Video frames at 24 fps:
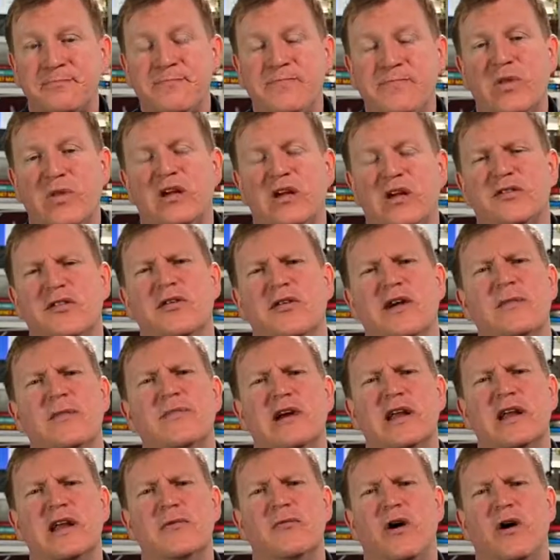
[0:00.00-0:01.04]
So
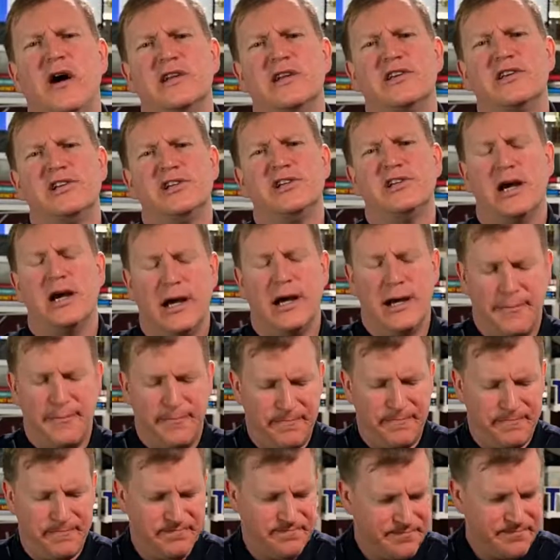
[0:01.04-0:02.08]
anybody watch,
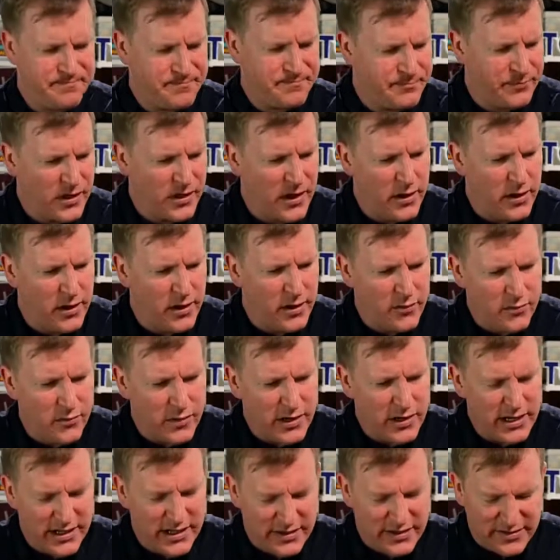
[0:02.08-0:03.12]

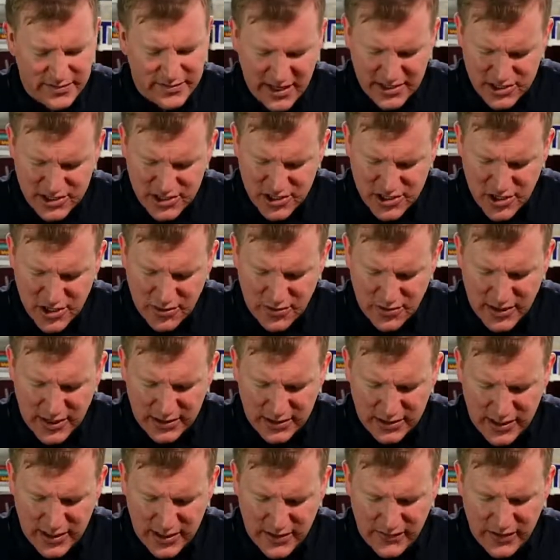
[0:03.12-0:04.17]
what is that show? I
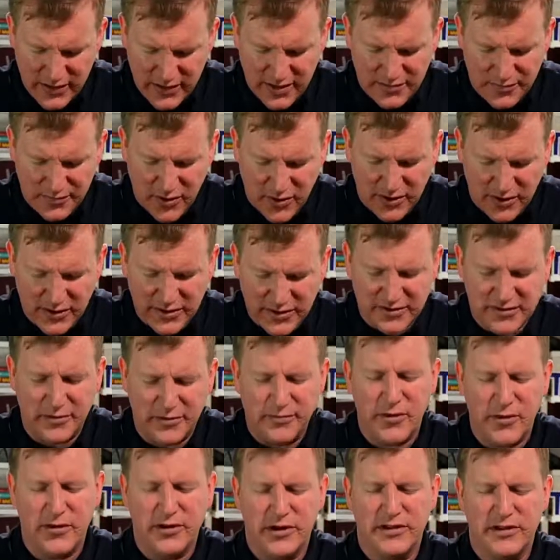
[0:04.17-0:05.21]
love it. It's Marcus
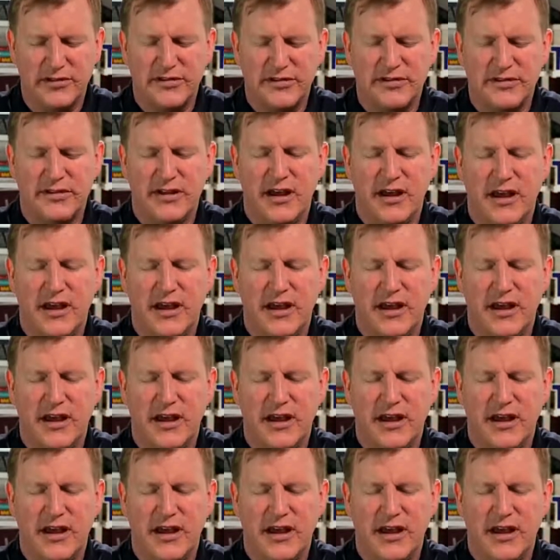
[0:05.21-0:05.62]
Lemonis.